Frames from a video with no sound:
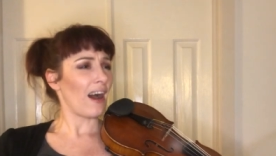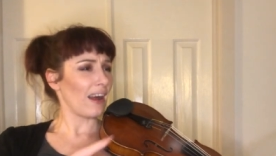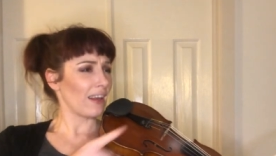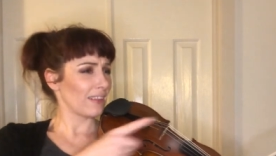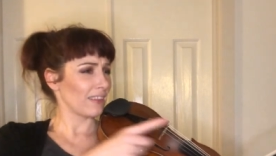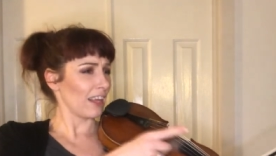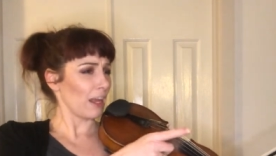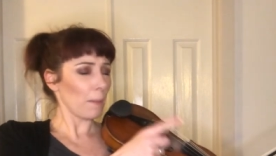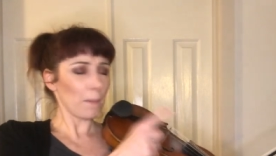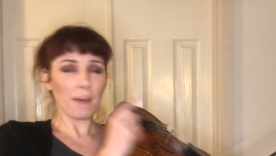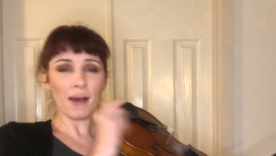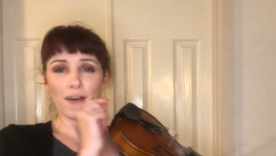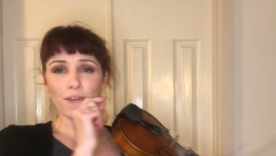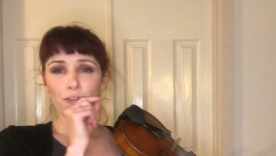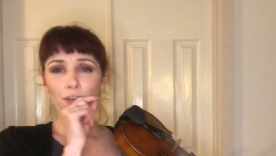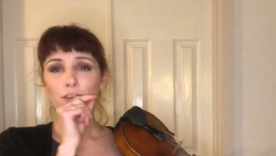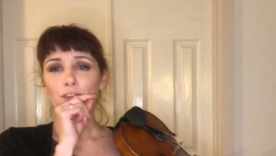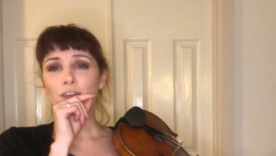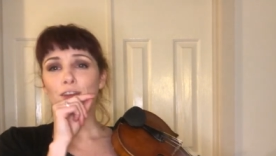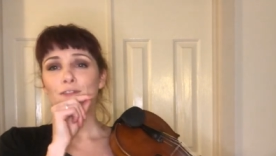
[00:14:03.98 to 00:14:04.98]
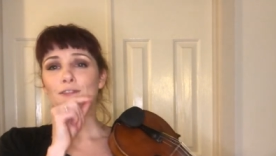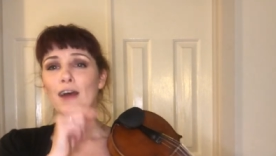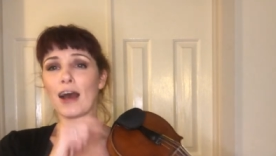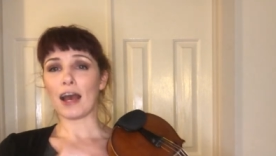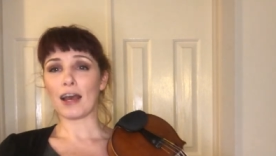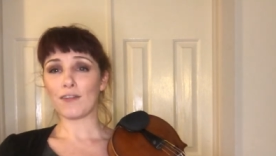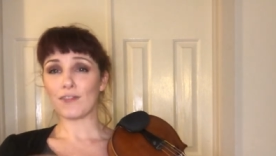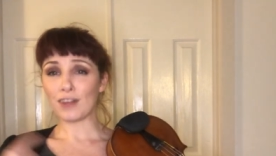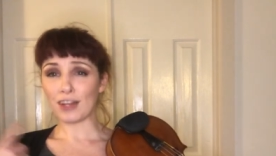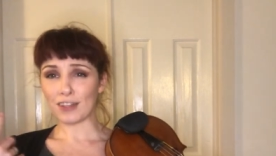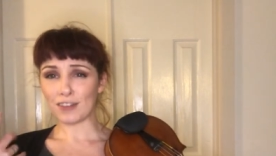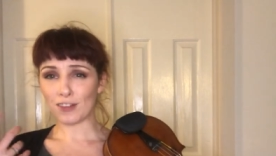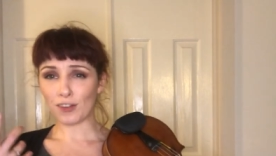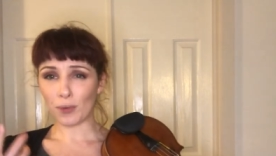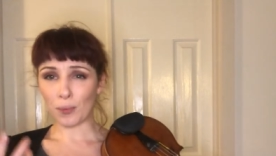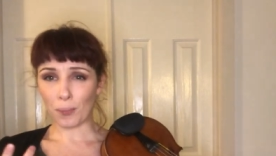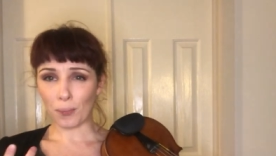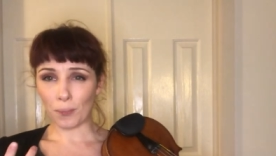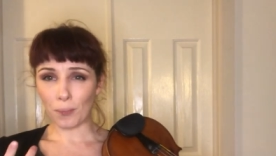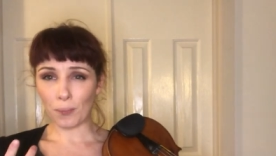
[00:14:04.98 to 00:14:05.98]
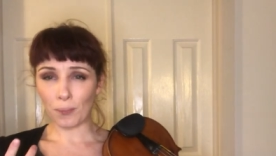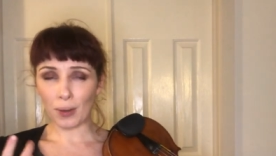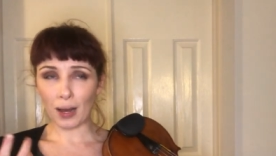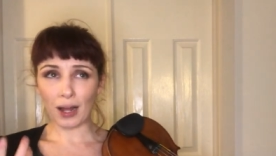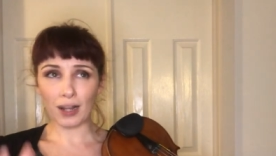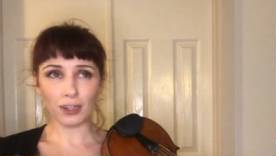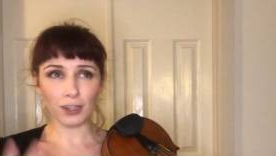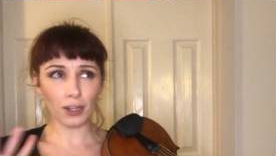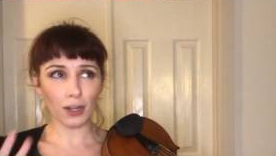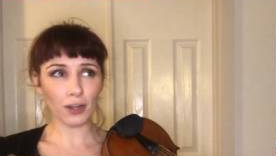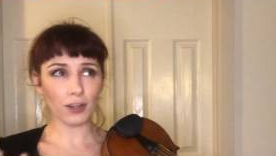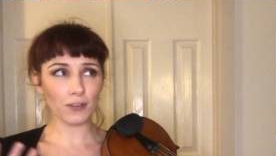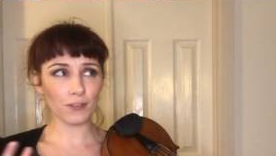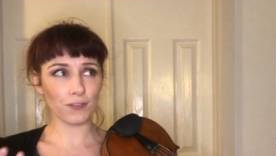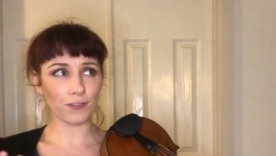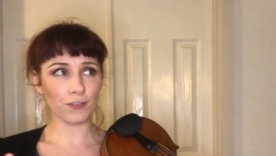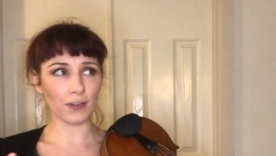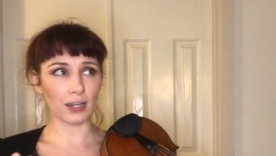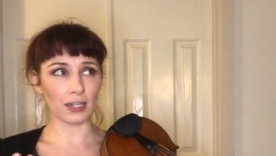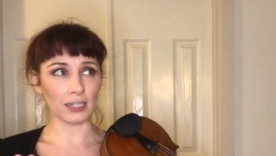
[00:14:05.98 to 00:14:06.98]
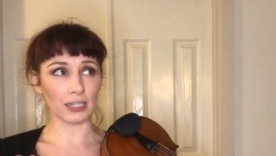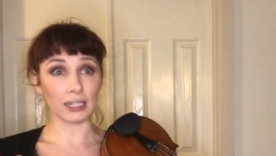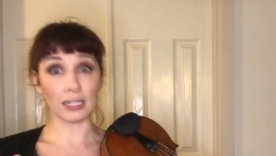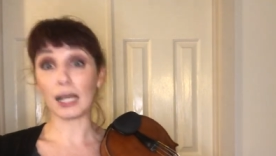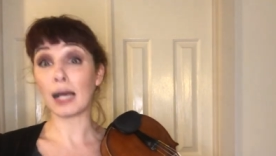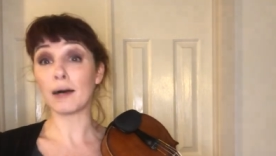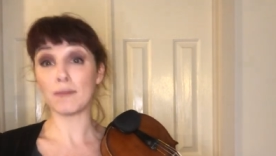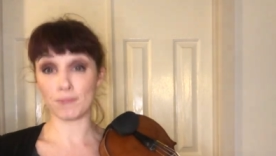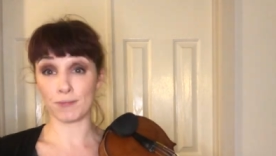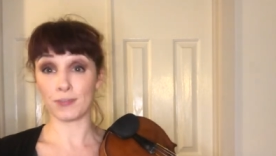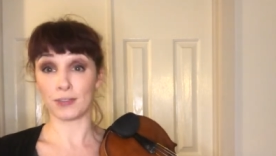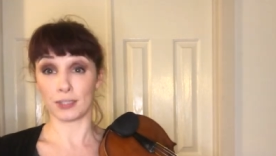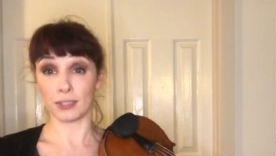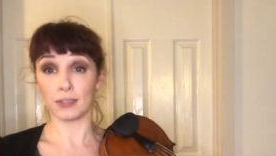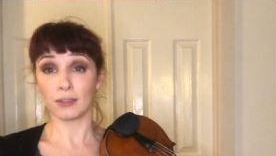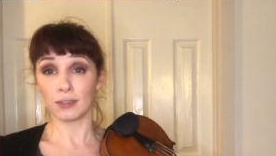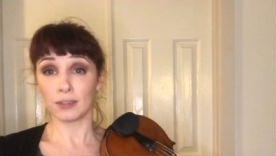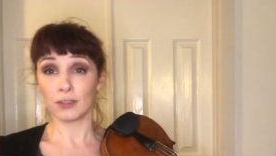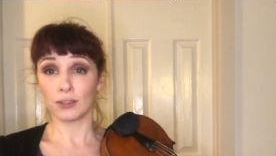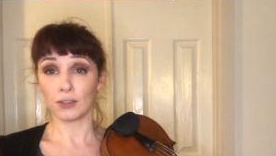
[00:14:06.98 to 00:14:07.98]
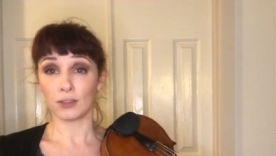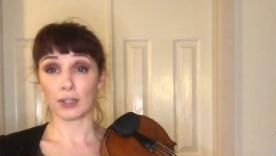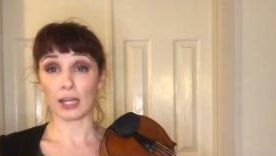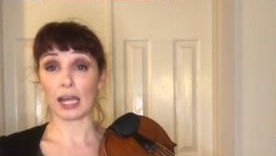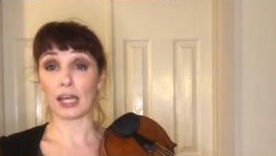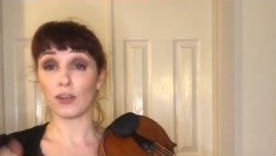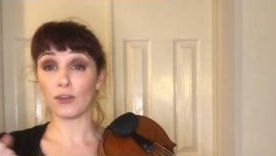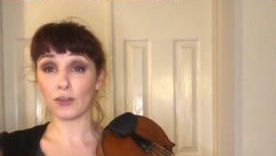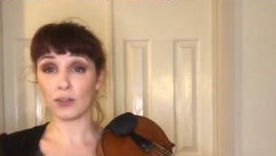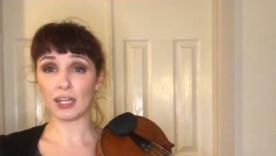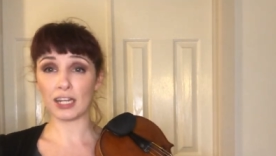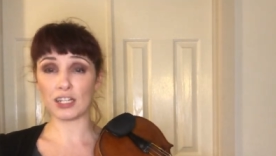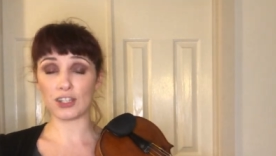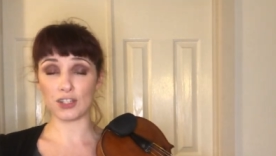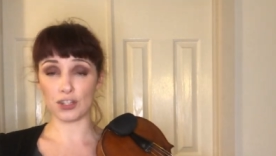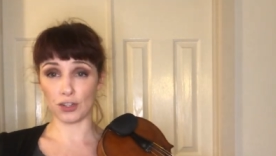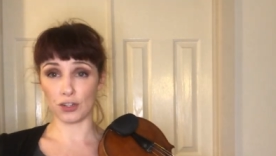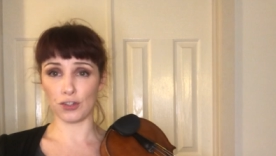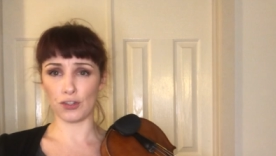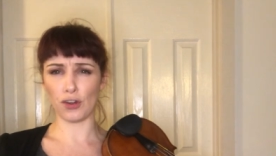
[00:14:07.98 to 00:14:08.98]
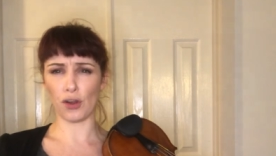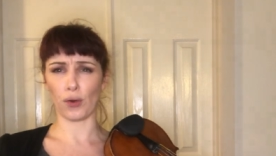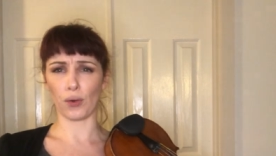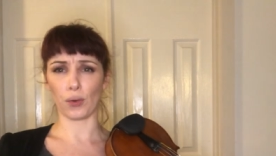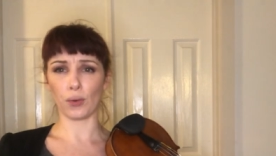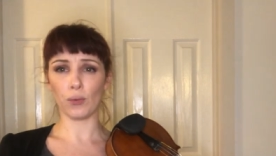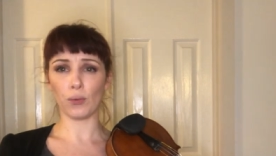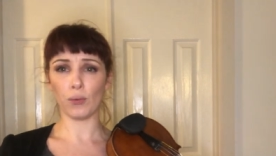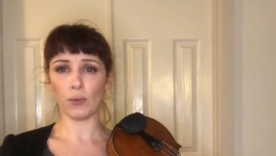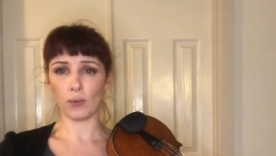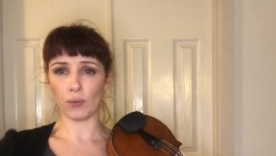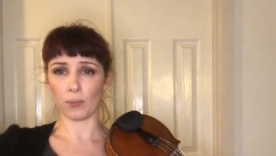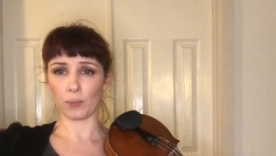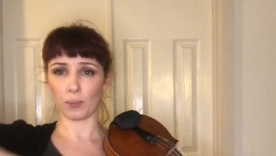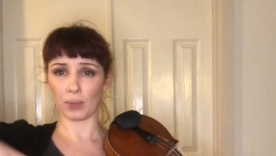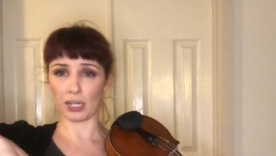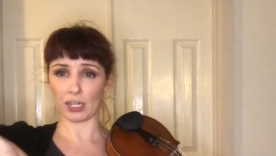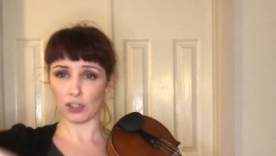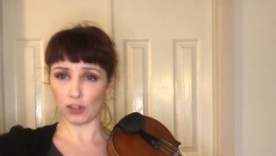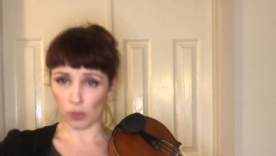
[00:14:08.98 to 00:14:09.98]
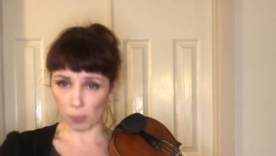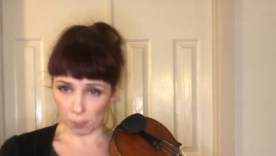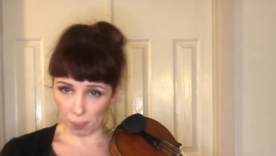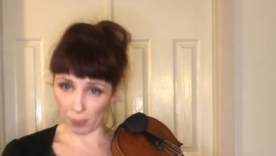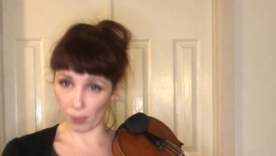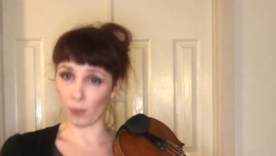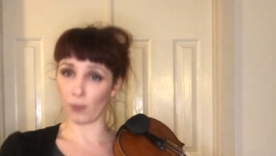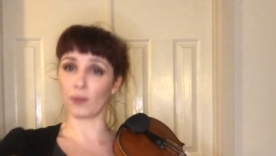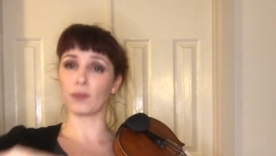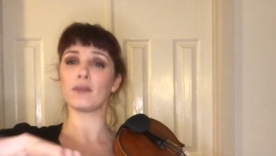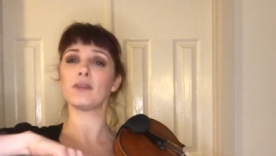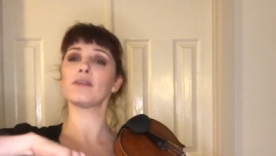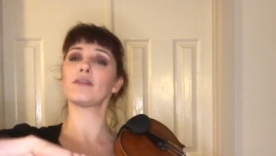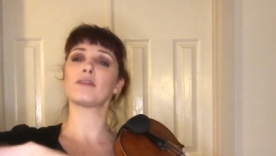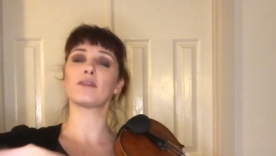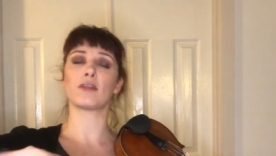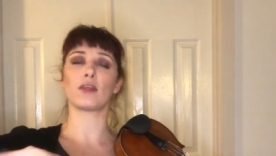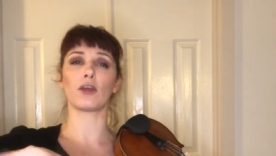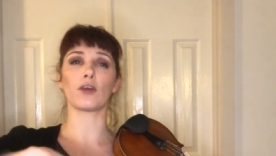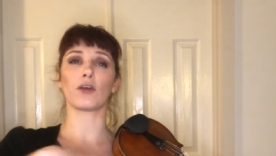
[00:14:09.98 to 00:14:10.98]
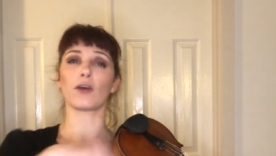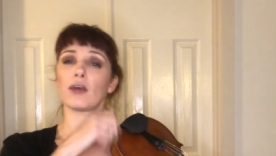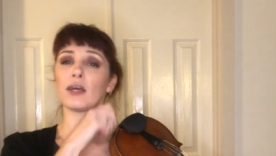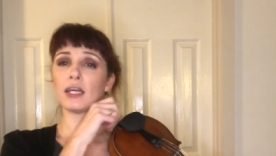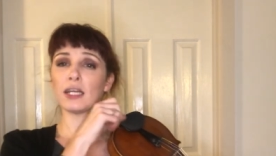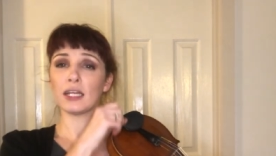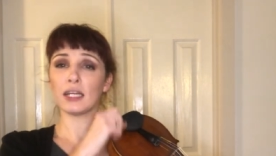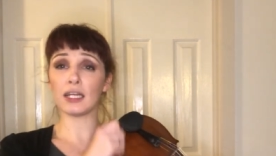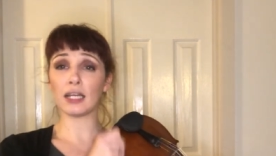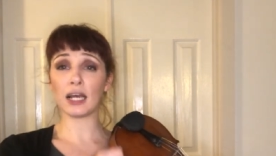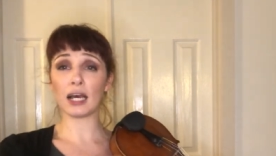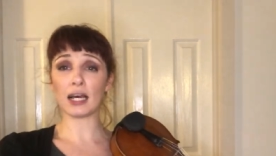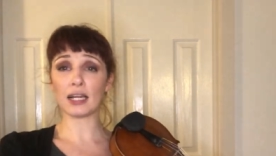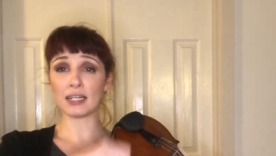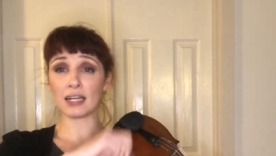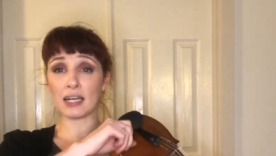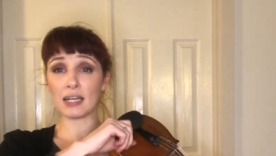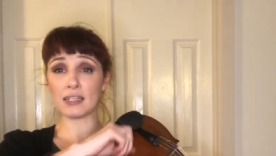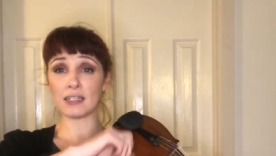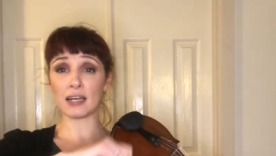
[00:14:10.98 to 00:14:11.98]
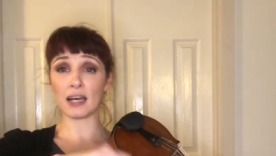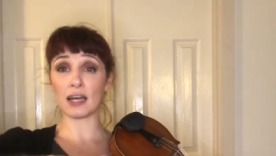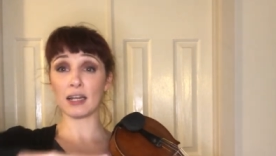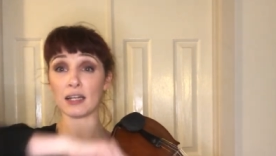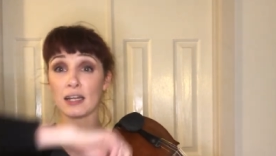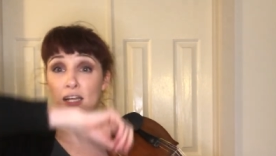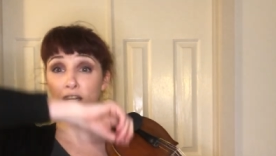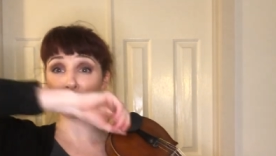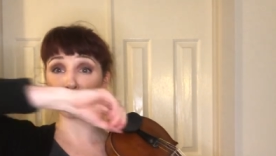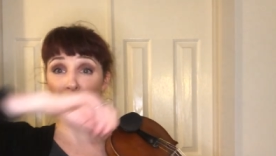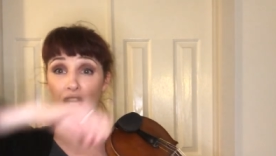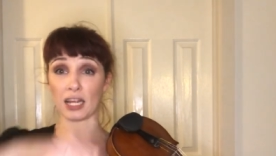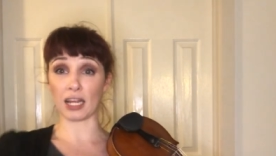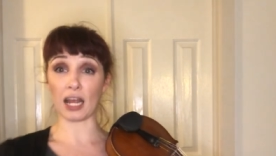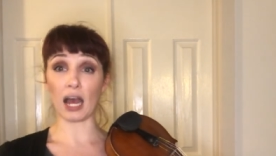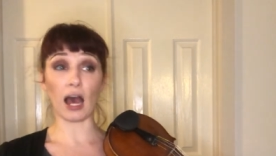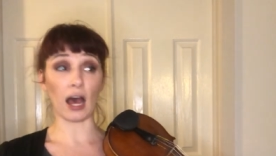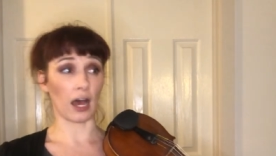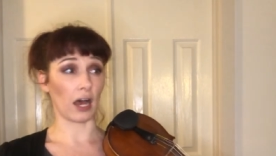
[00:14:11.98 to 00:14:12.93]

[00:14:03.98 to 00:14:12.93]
I think bar 55 needs a lot of comfort. Okay, you need to know in your bones that you go ya da da da G,